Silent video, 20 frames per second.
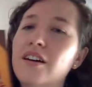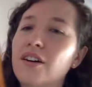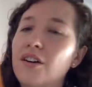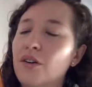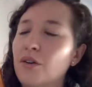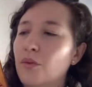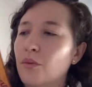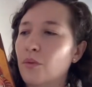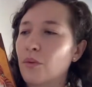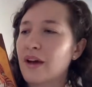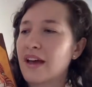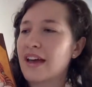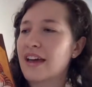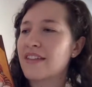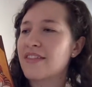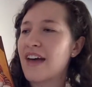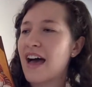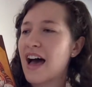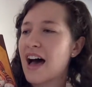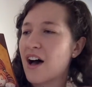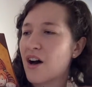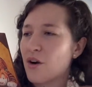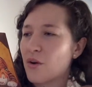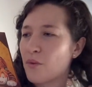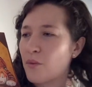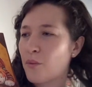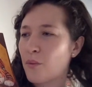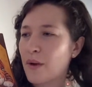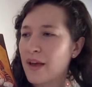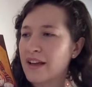With a
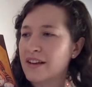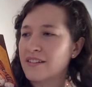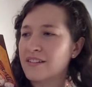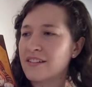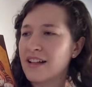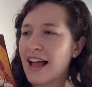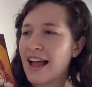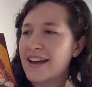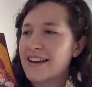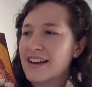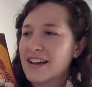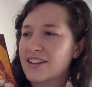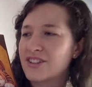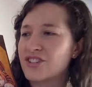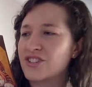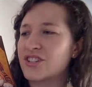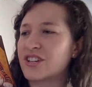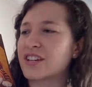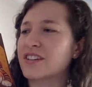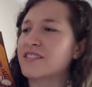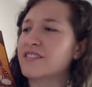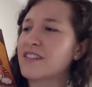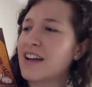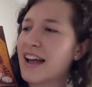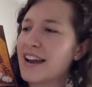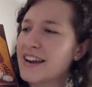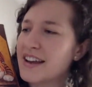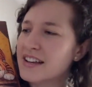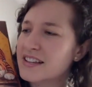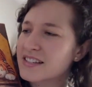wiggle and a jiggle
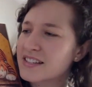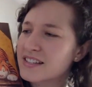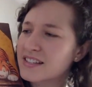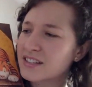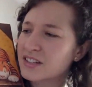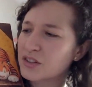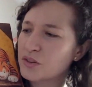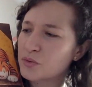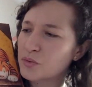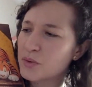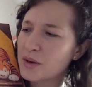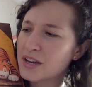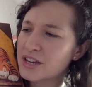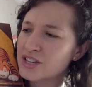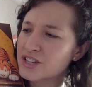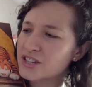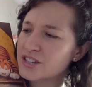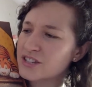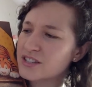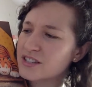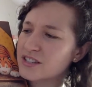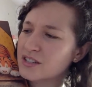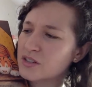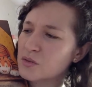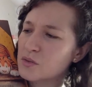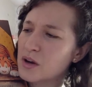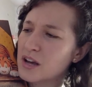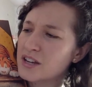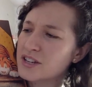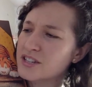and a squish,
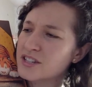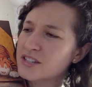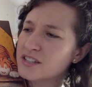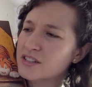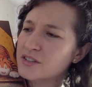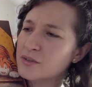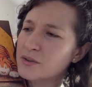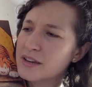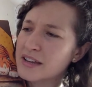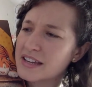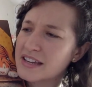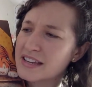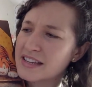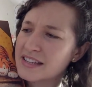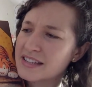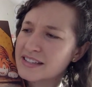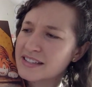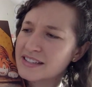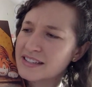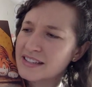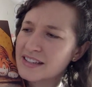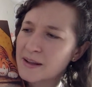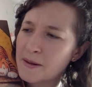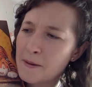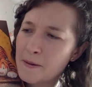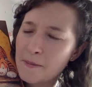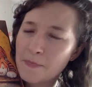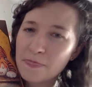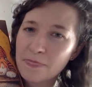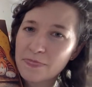squash, squeeze,
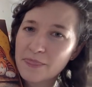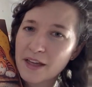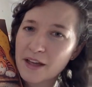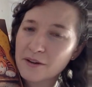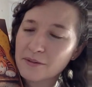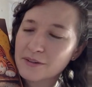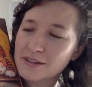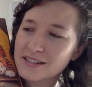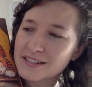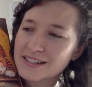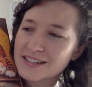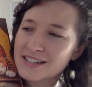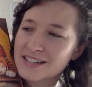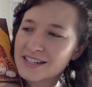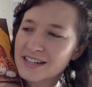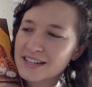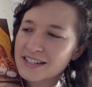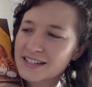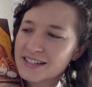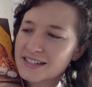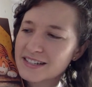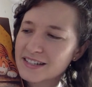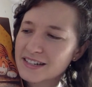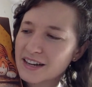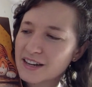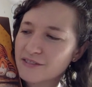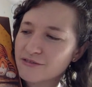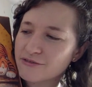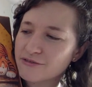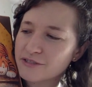there was just
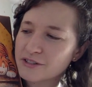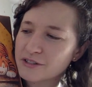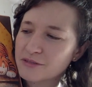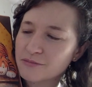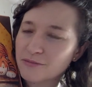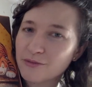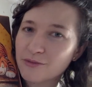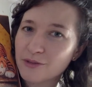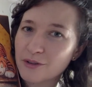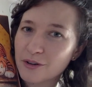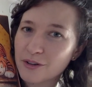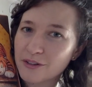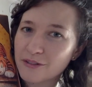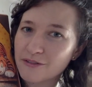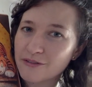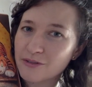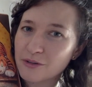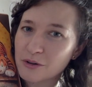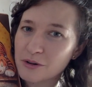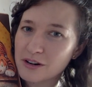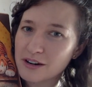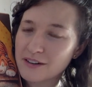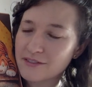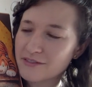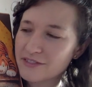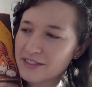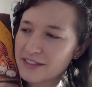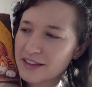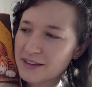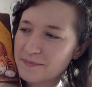enough room for the four of
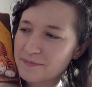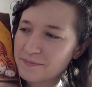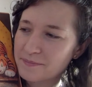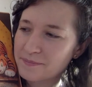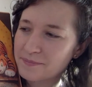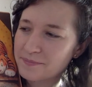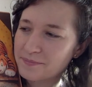them.